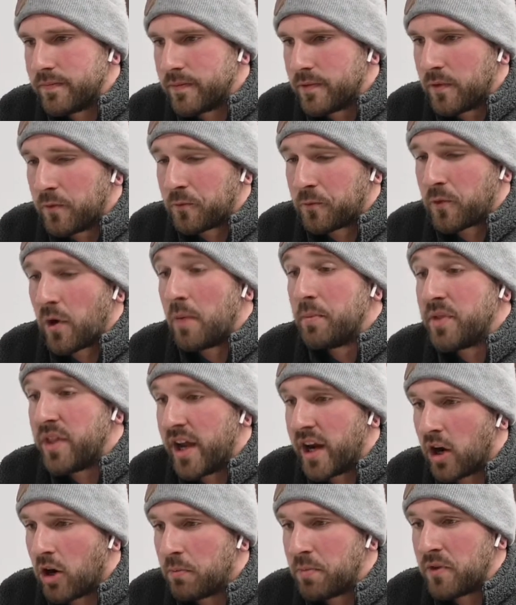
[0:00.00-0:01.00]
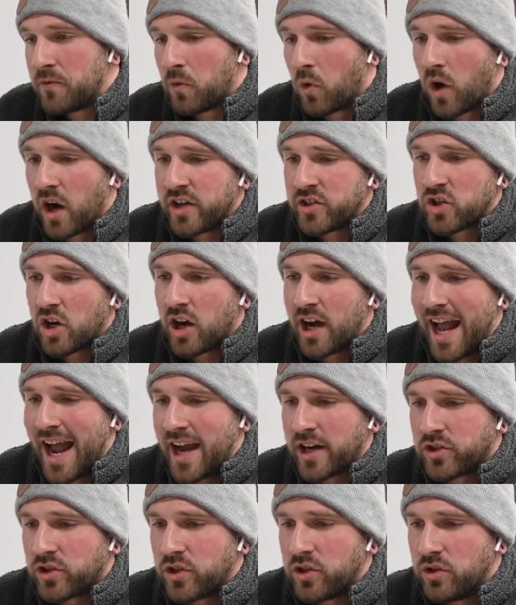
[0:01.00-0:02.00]
From there, before I start
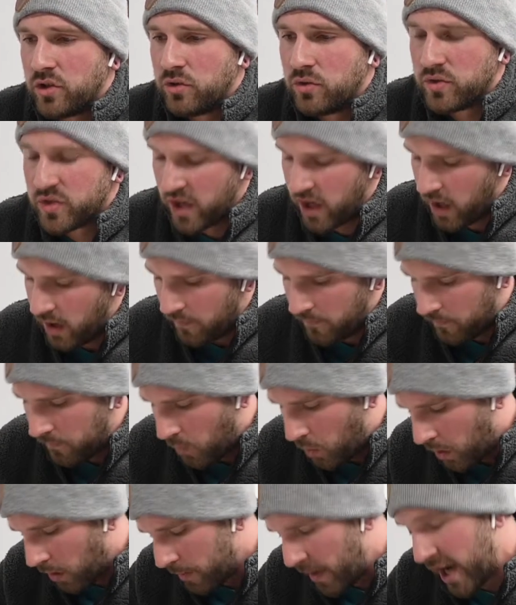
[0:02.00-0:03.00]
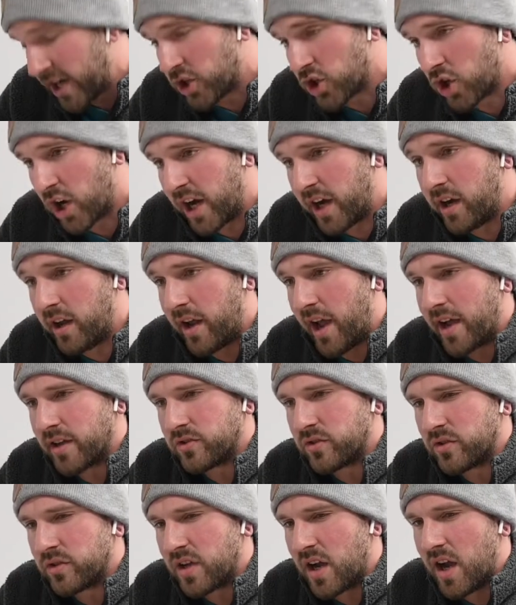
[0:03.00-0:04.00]
actually using it for my training
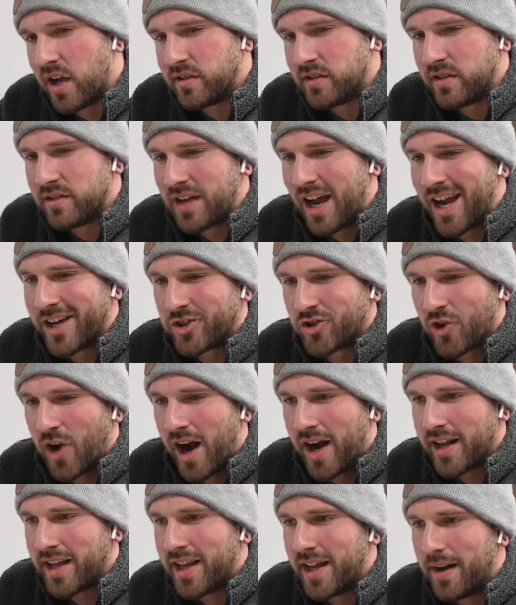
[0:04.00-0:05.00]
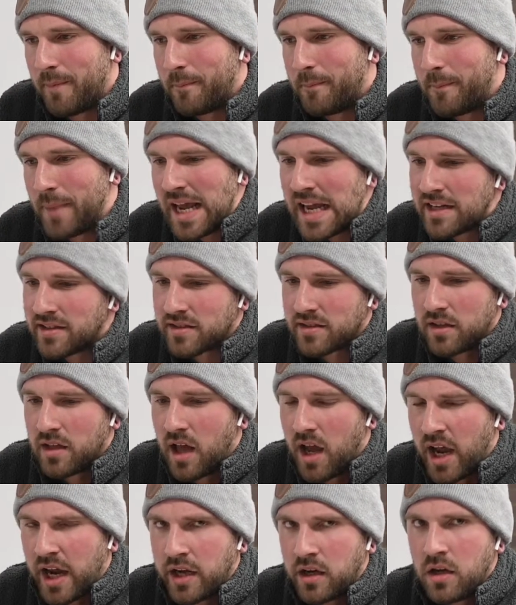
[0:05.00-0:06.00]
exercises, I try to get a
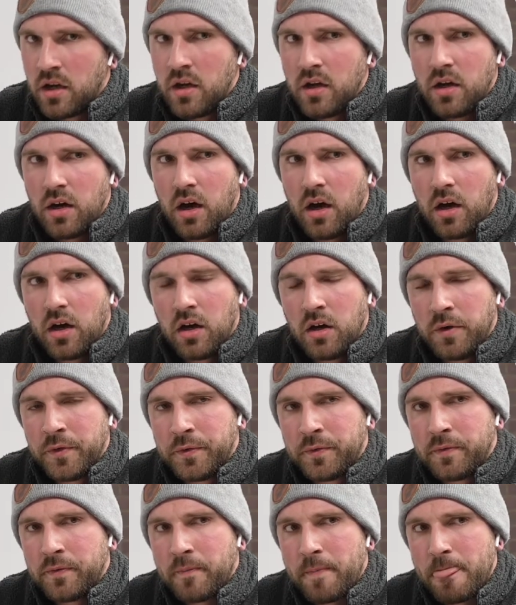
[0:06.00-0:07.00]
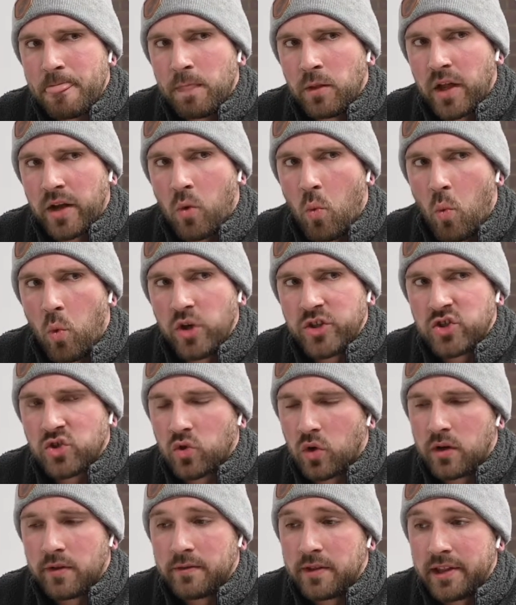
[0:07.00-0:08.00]
baseline of like what
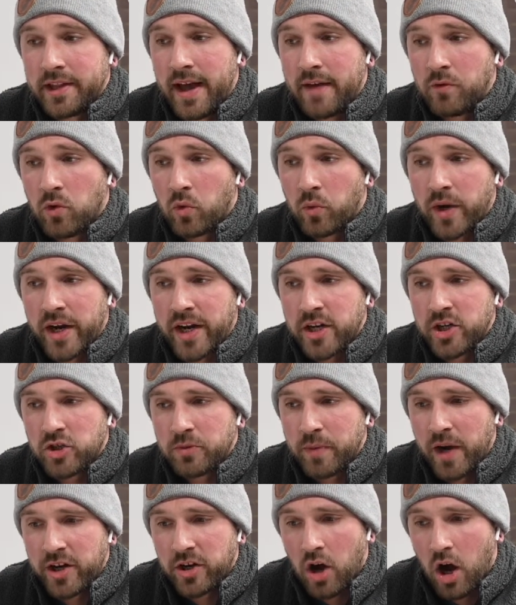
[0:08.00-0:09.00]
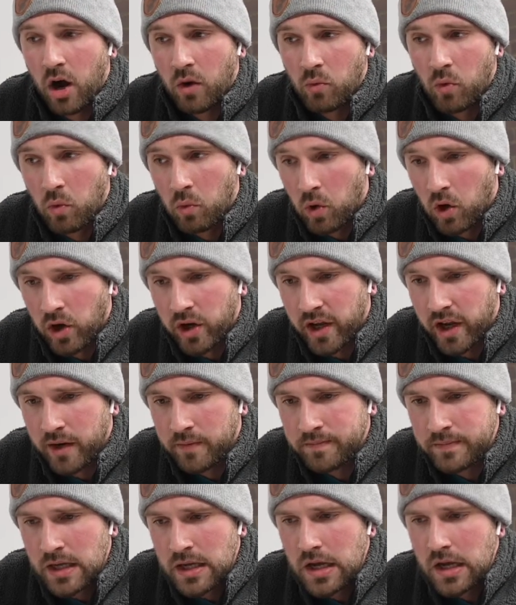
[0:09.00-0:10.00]
sort of level range my dog will work in.